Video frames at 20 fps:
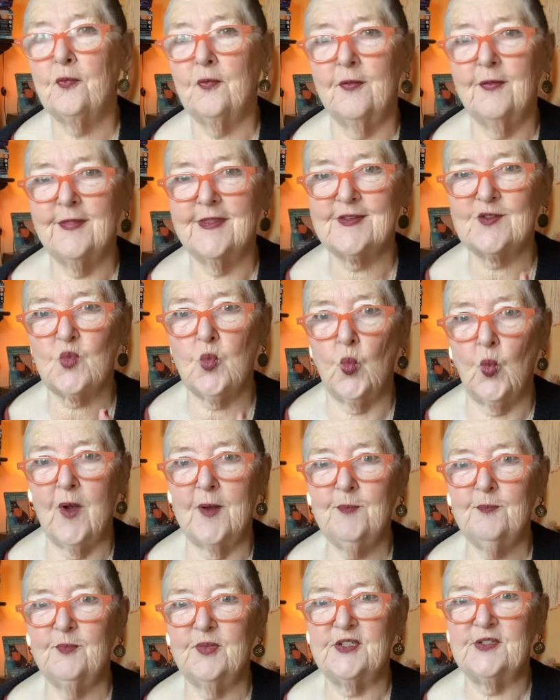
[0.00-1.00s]
this
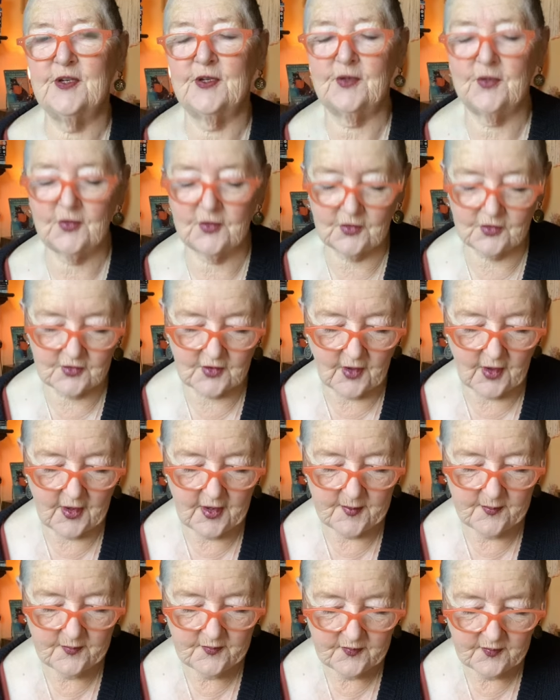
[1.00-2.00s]
one particular
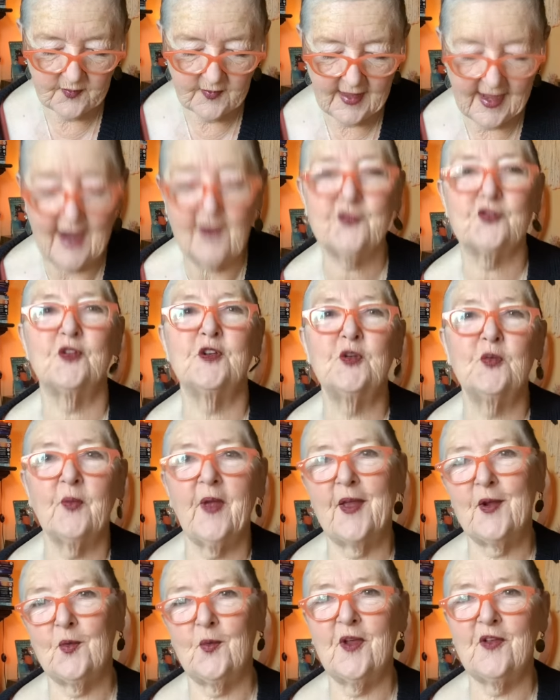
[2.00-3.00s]
time, after he
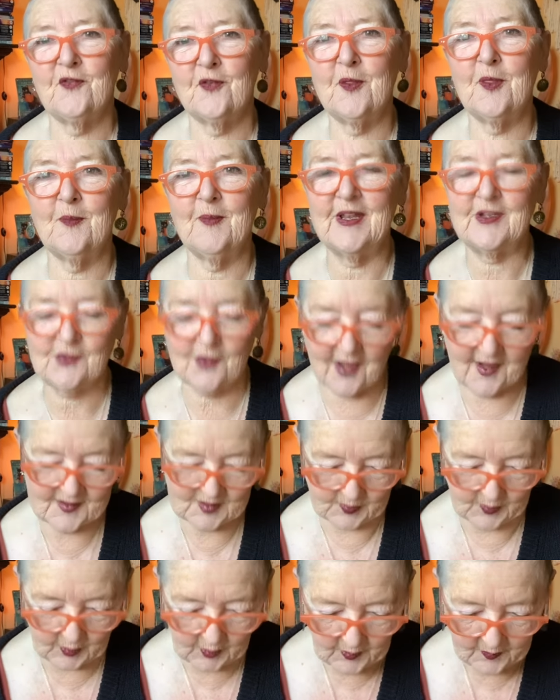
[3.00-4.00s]
ran away from the mental
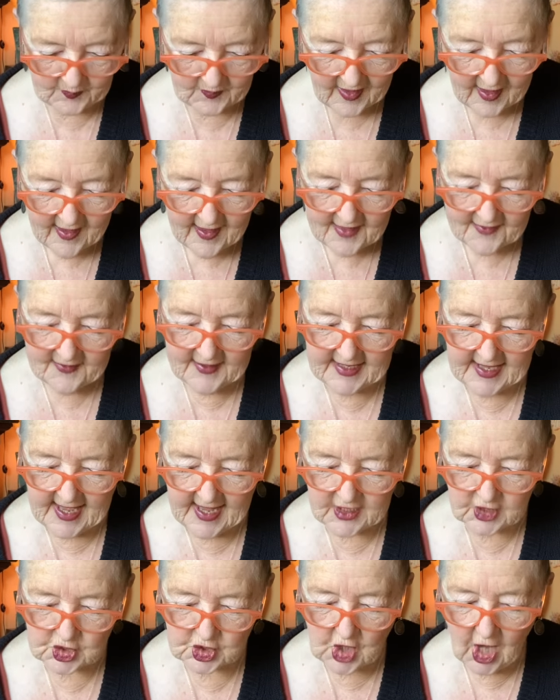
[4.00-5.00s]
hospital, that he had
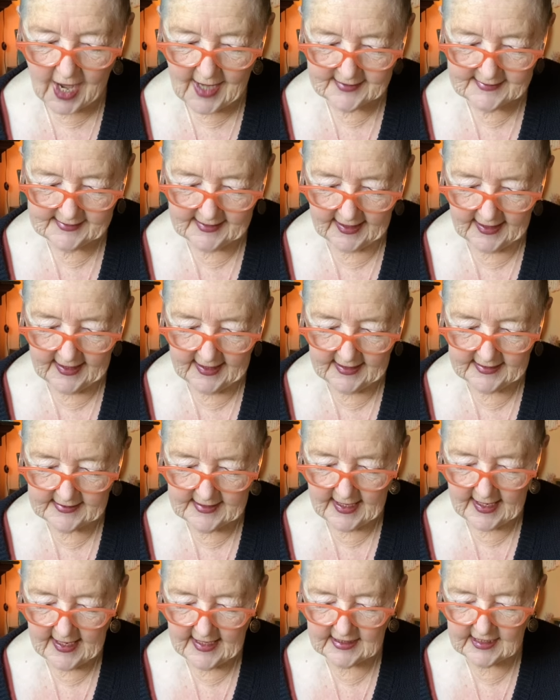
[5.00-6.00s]
a shotgun
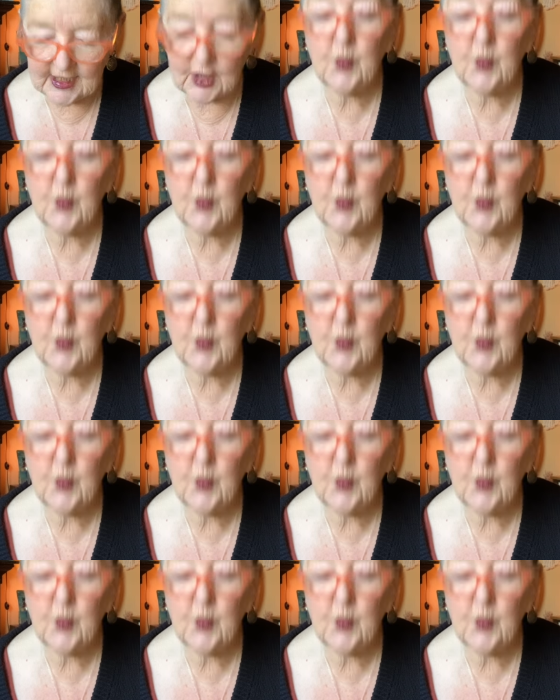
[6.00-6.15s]
and he